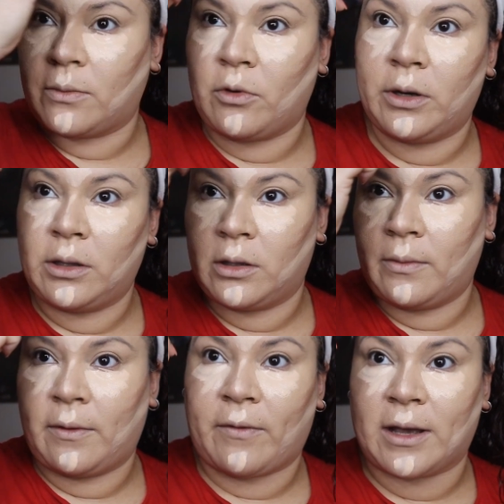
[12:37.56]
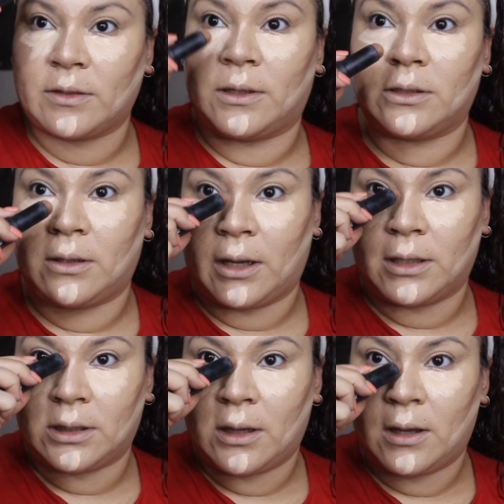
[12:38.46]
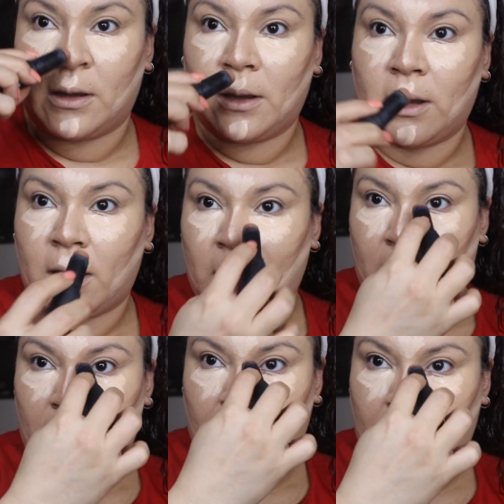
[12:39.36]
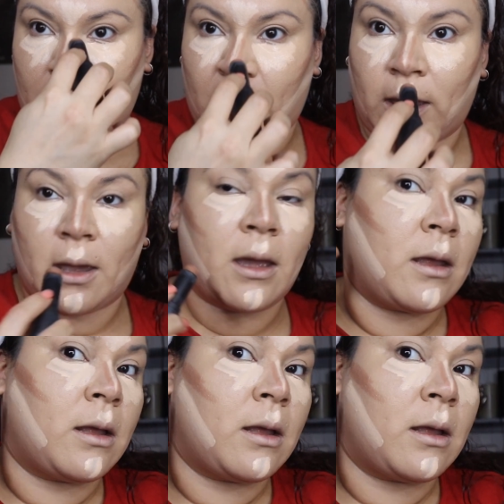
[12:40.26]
going a little bit fast because, you guys, I